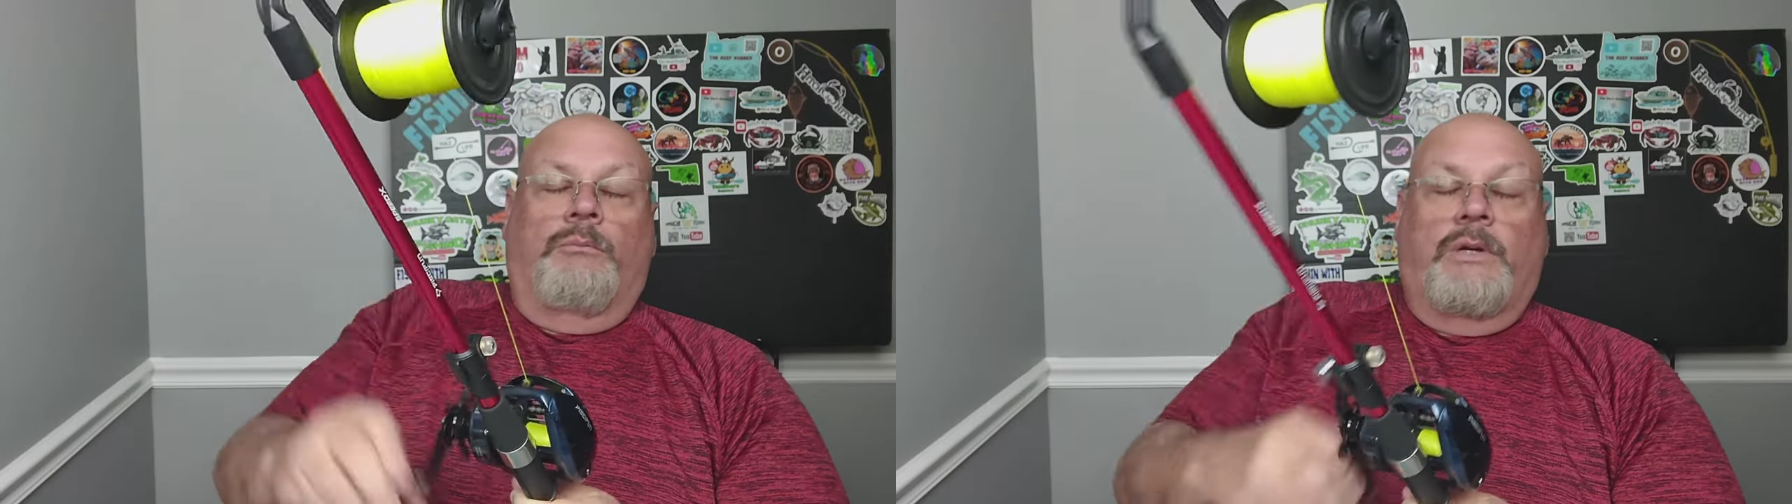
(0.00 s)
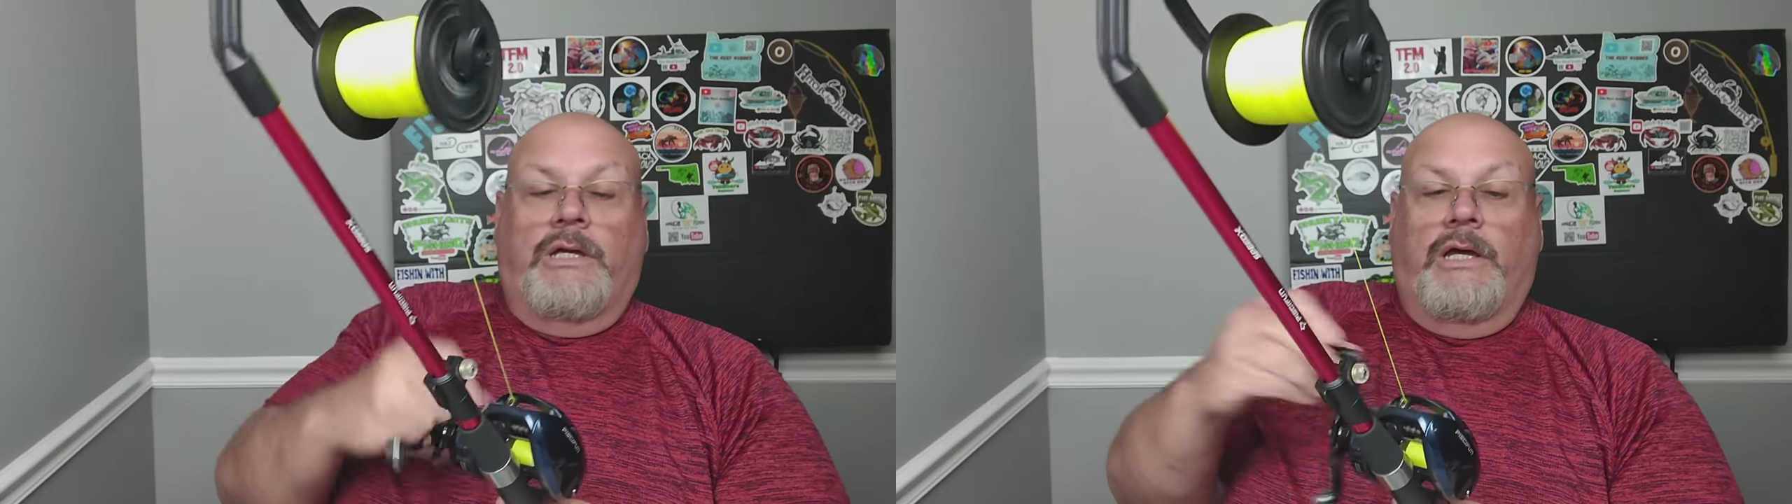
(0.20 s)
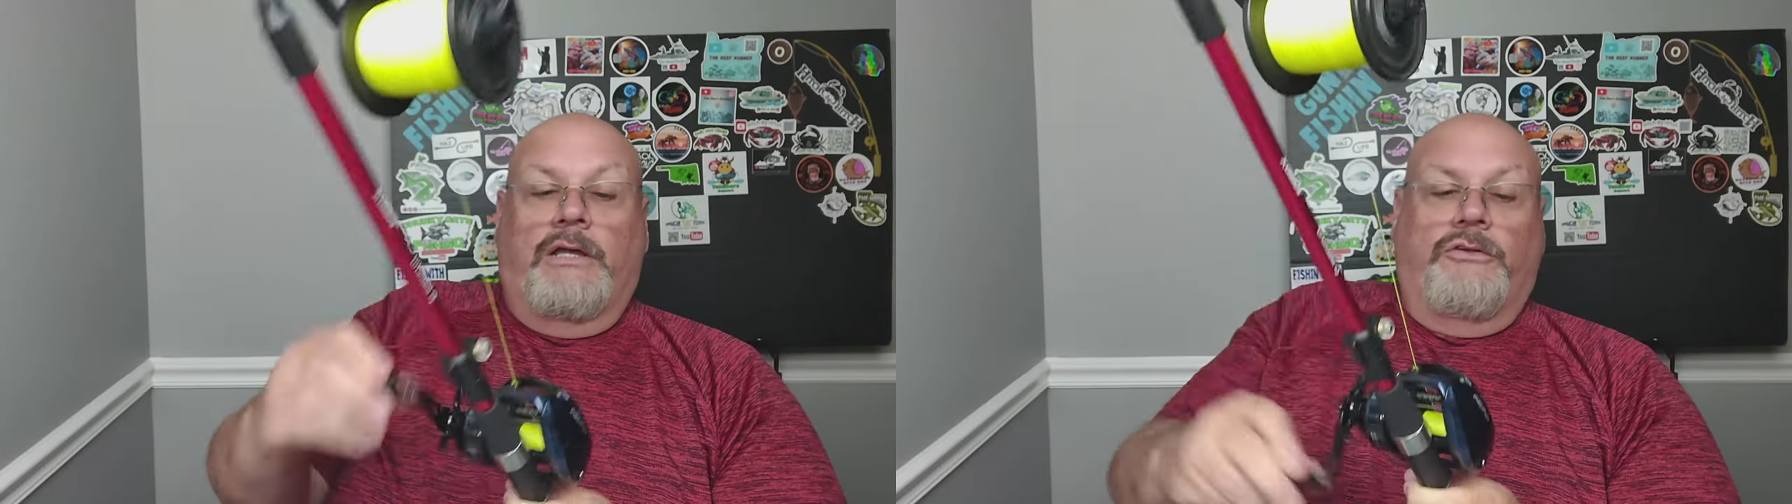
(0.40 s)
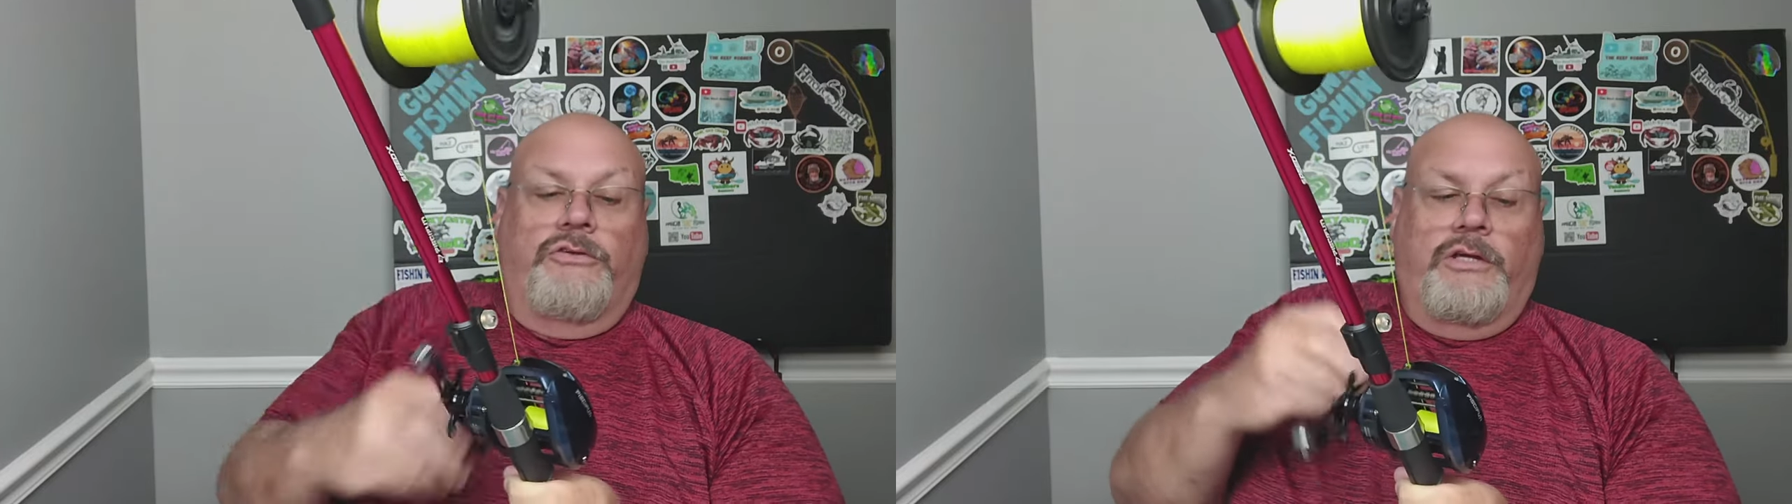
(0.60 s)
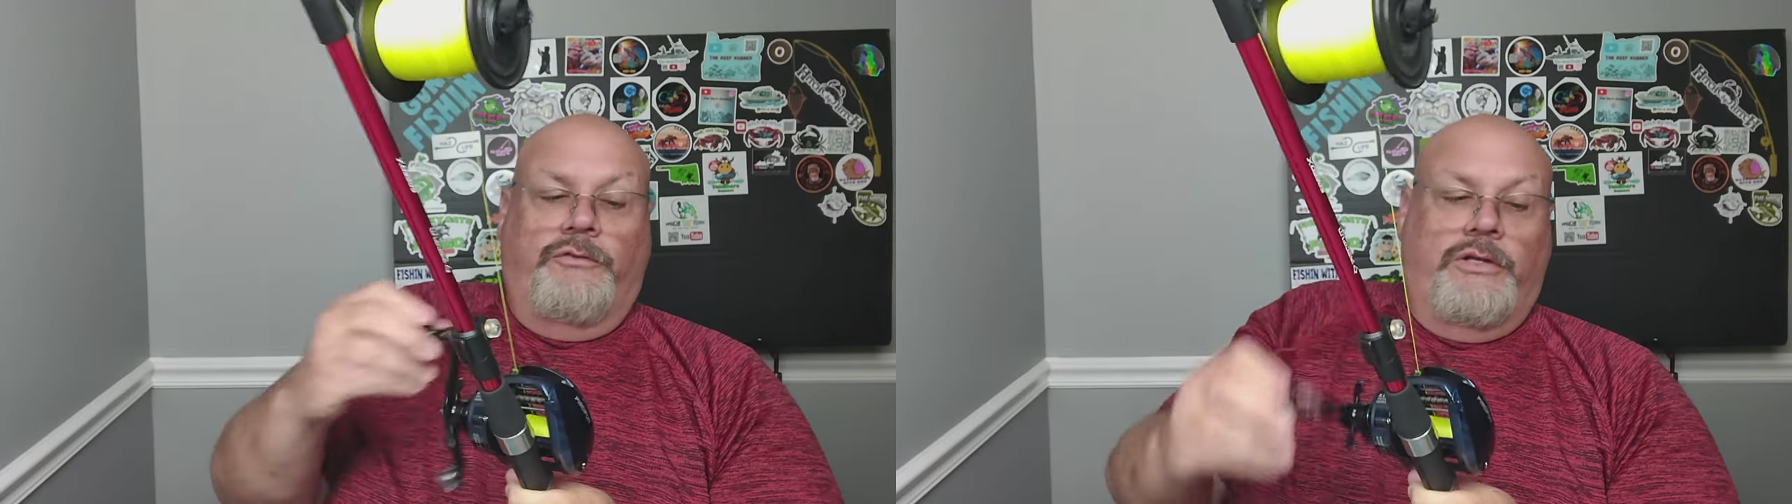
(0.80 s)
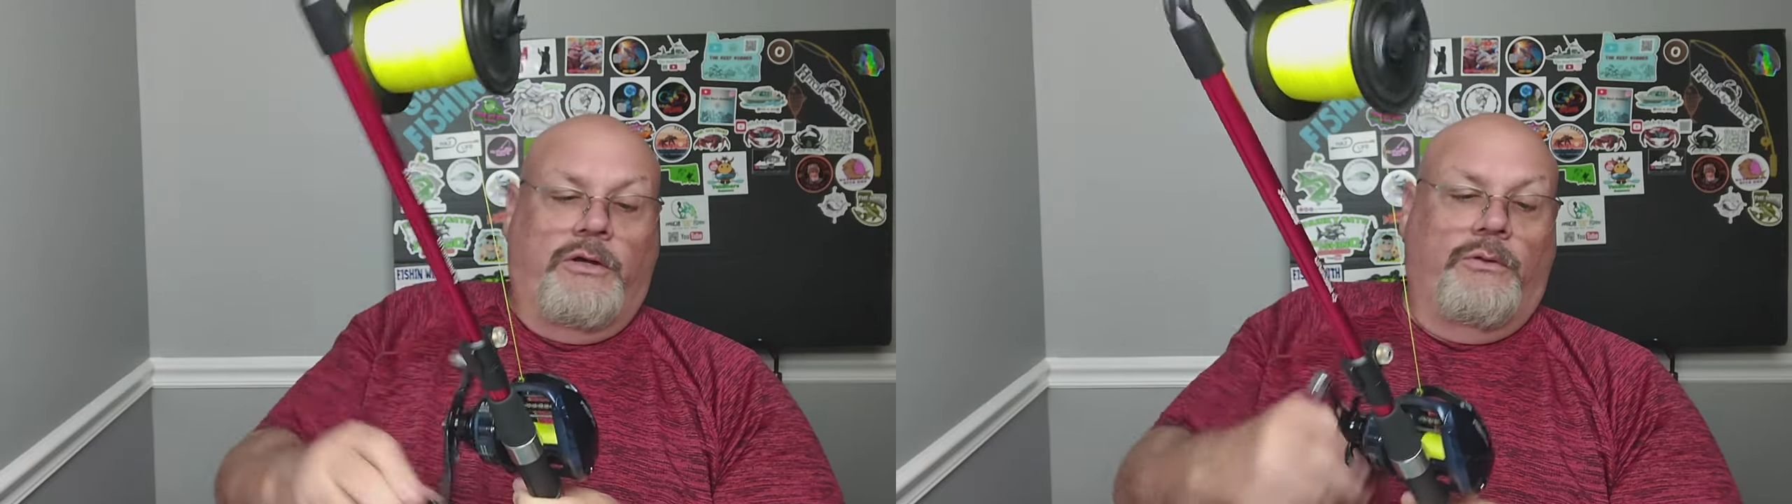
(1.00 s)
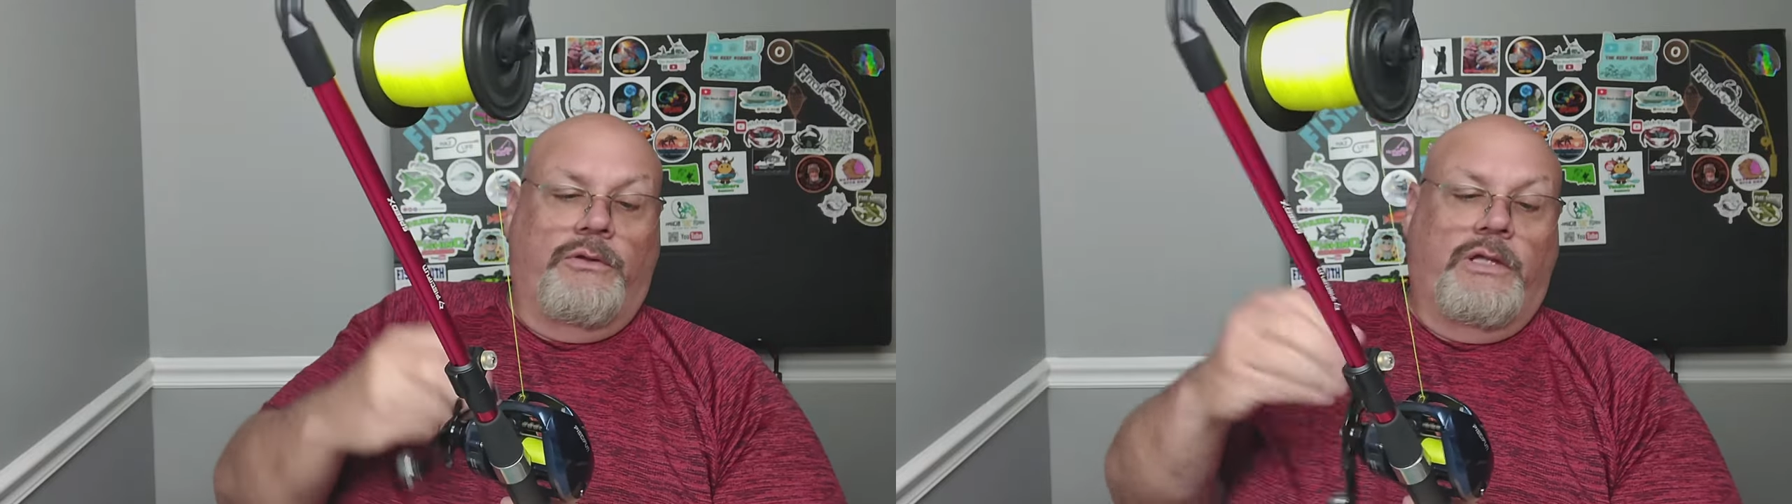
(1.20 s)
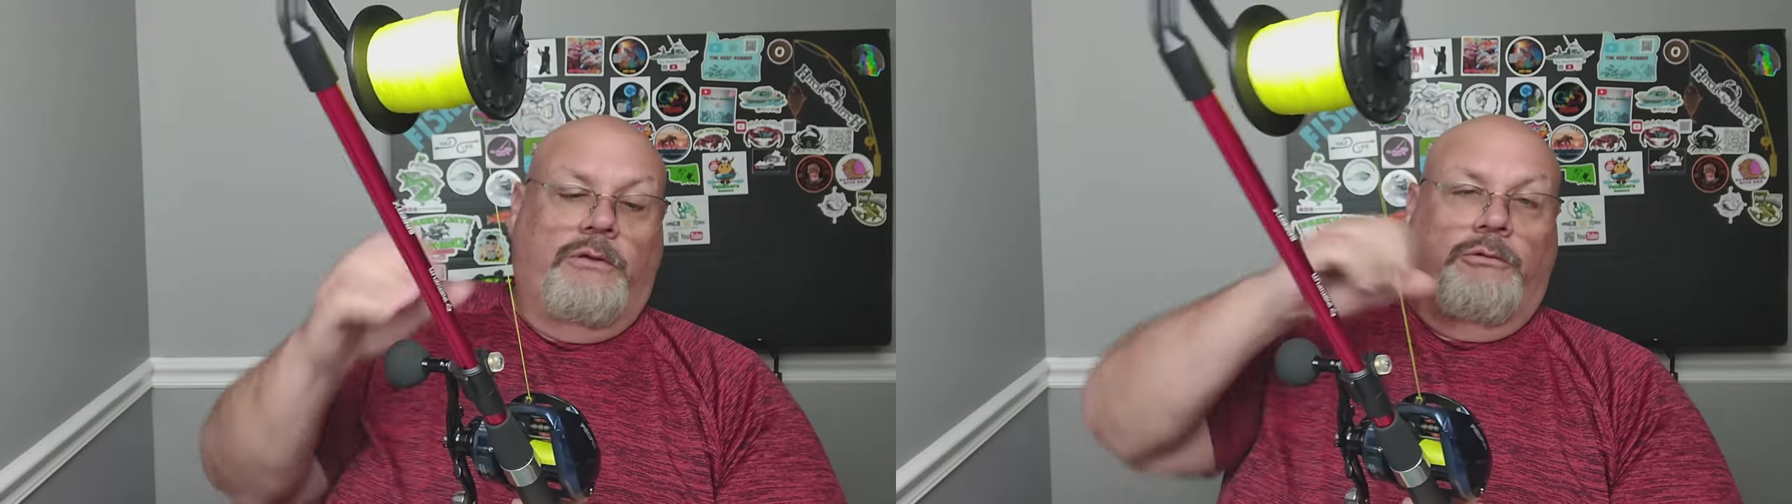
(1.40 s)
Because if you
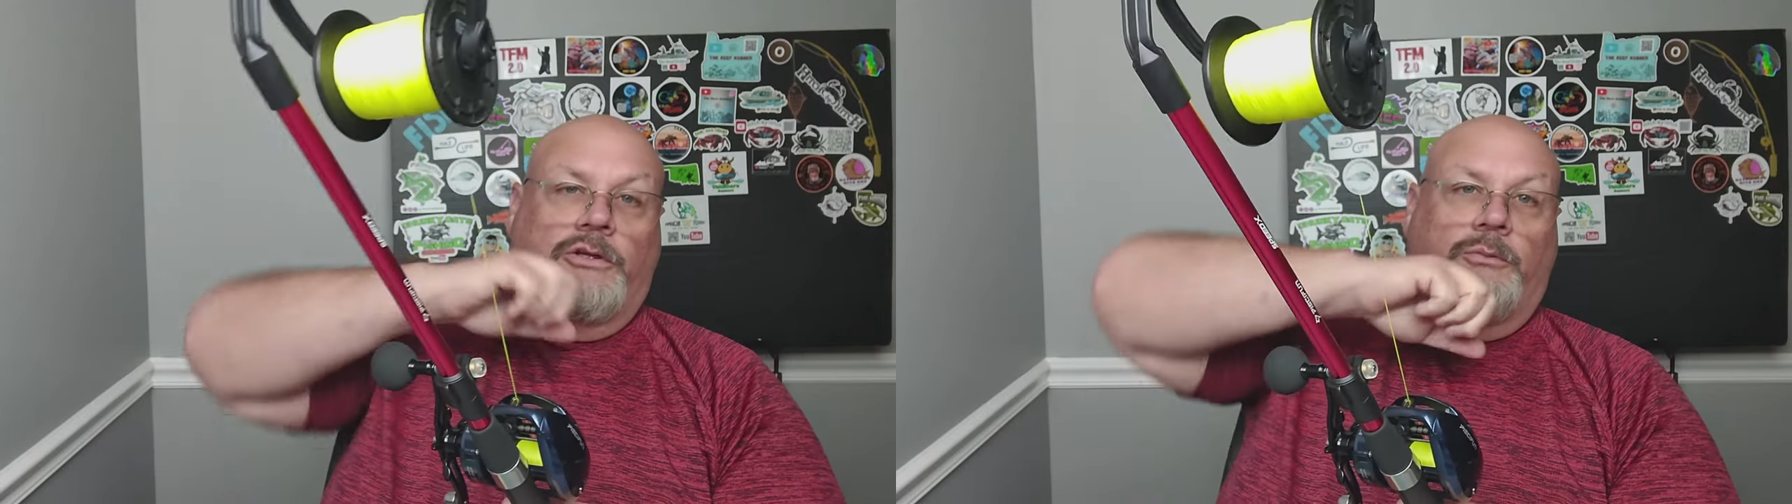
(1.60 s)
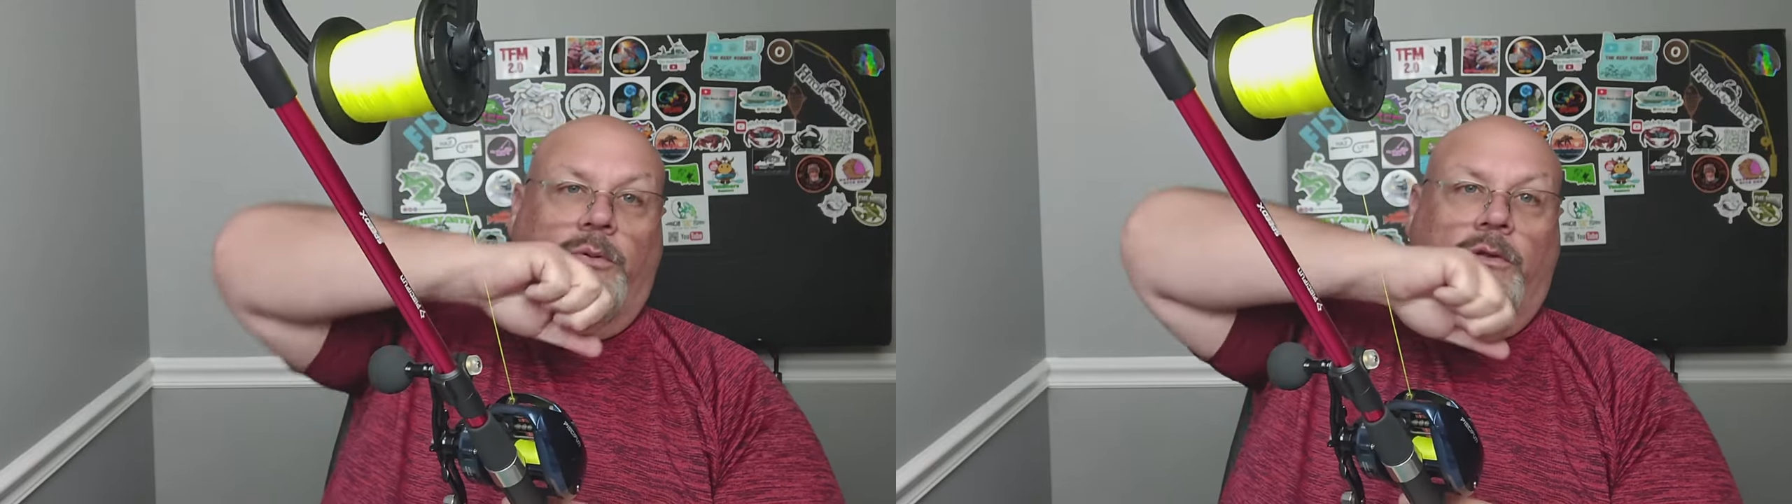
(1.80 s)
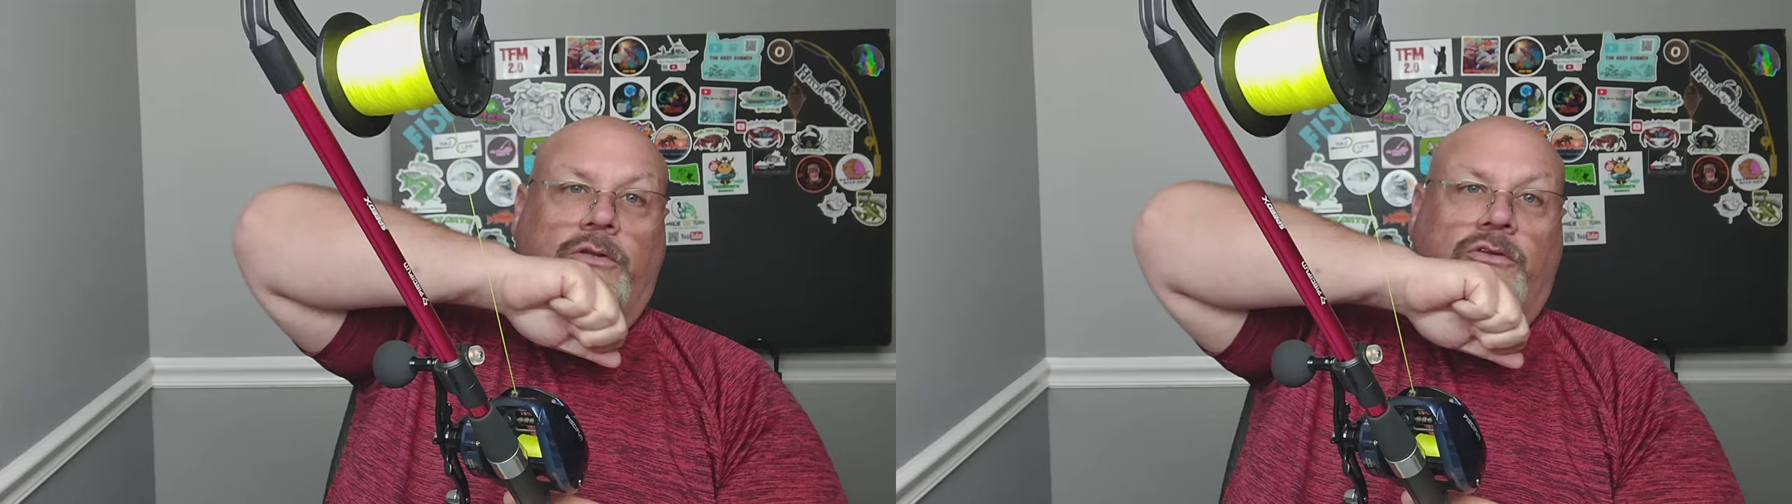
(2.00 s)
don't, then when you pull,